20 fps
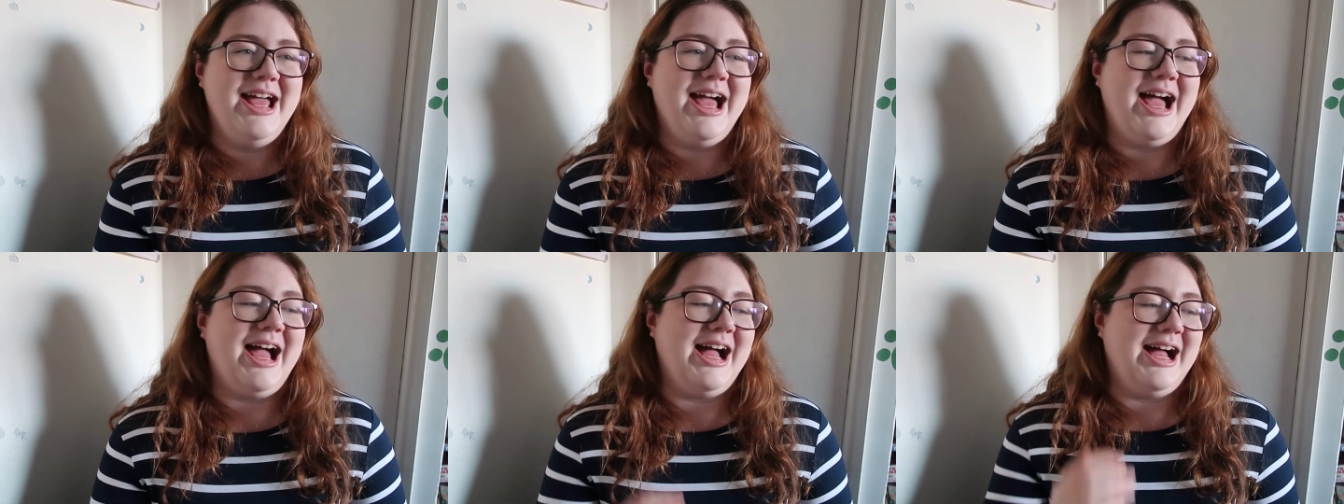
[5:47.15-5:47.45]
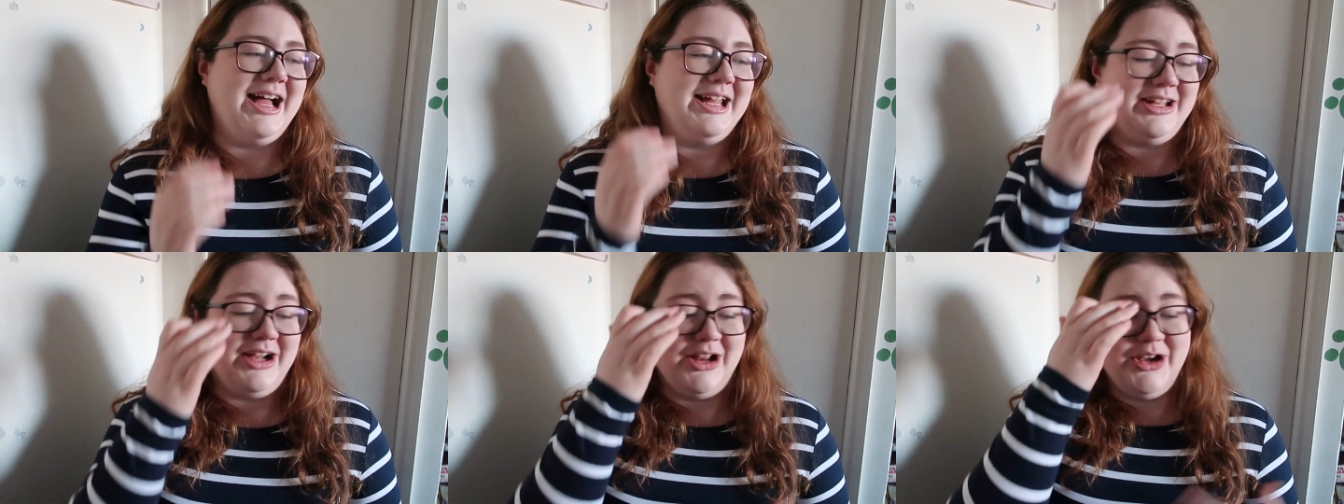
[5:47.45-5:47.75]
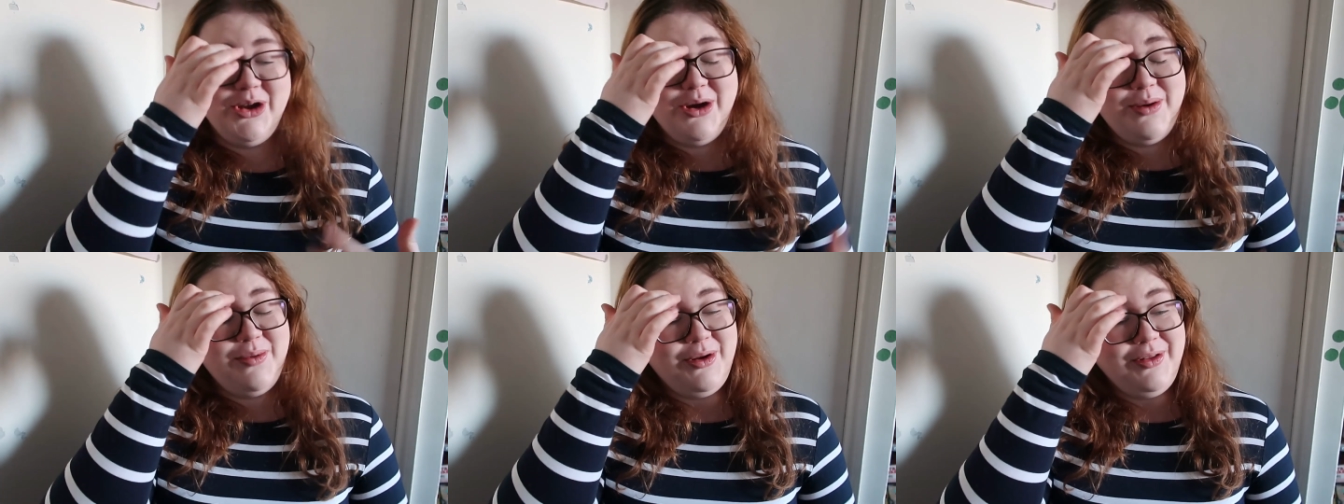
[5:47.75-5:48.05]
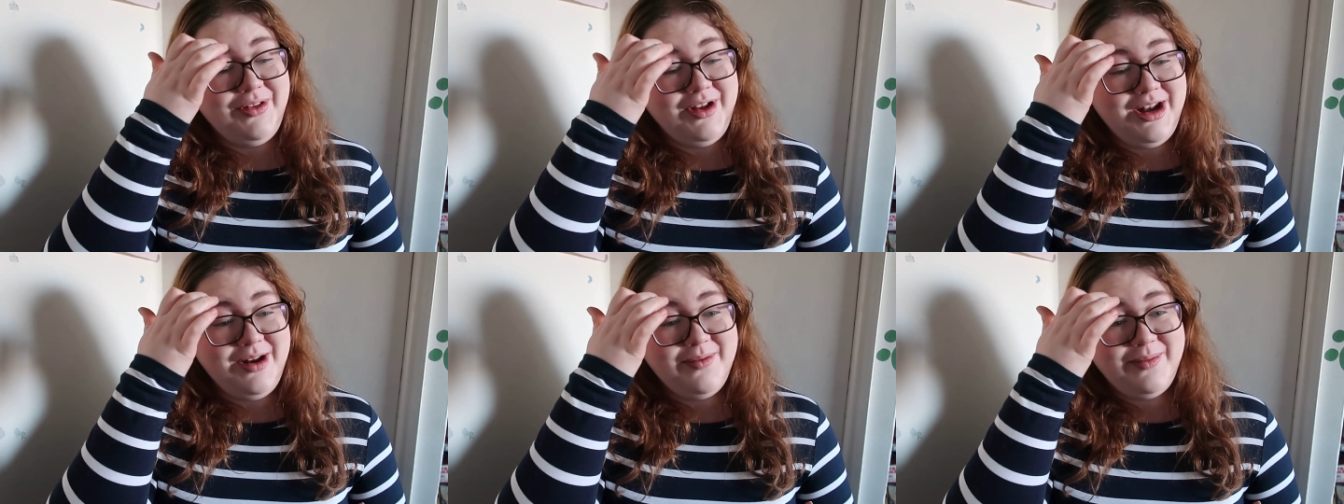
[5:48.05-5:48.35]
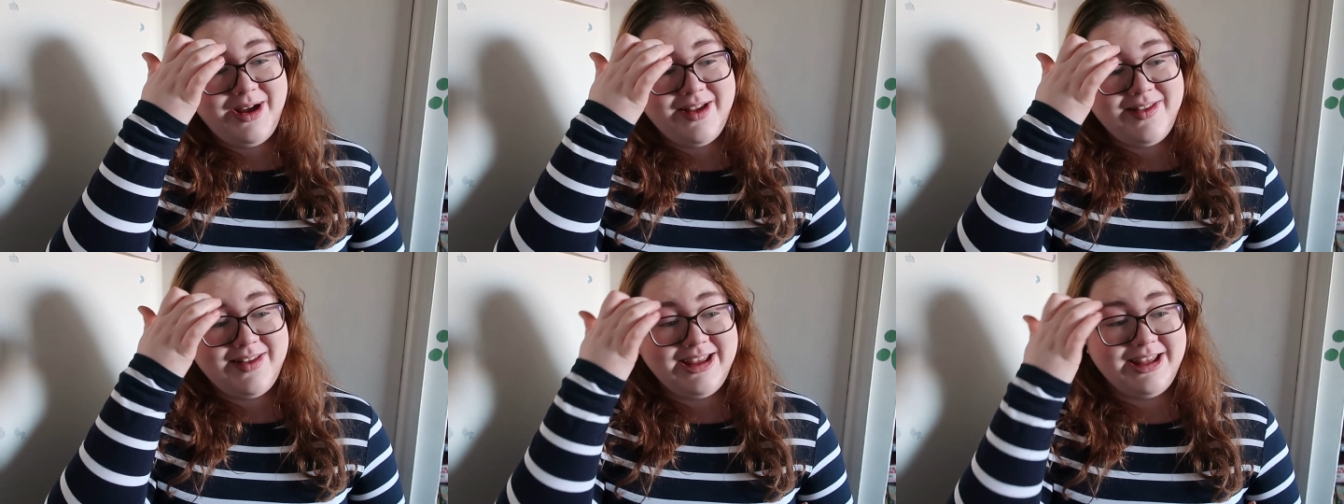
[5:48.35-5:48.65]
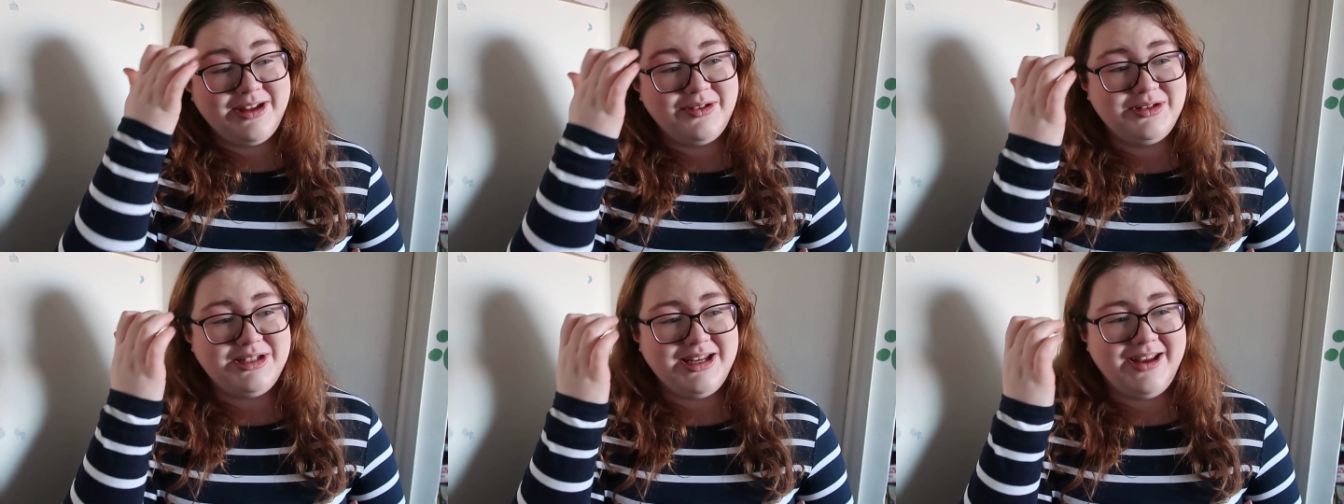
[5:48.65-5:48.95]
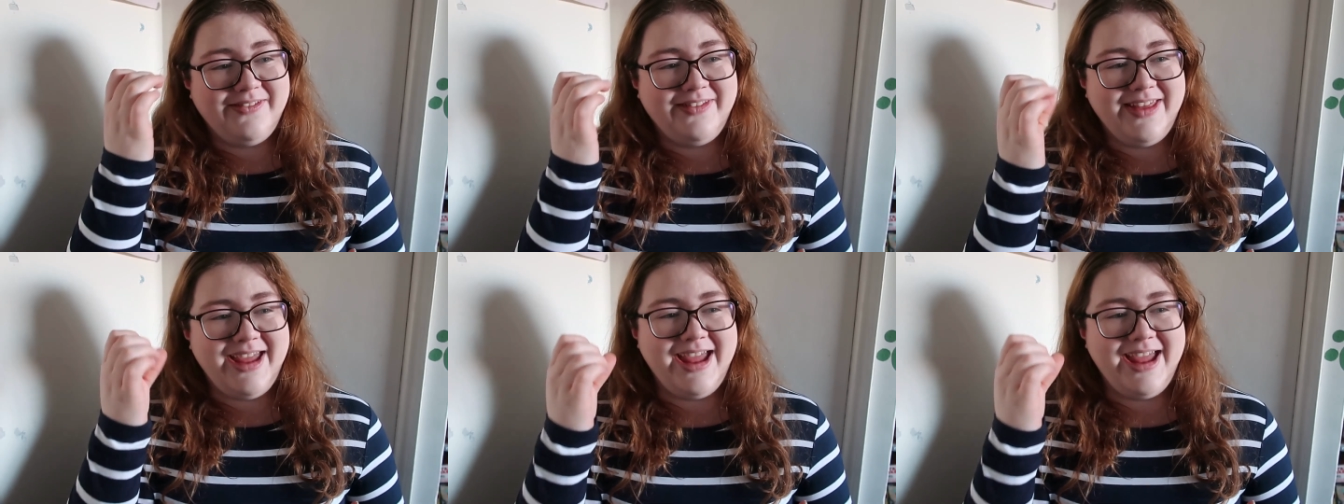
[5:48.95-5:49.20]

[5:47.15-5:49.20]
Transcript: and I know I'm not the only person guilty of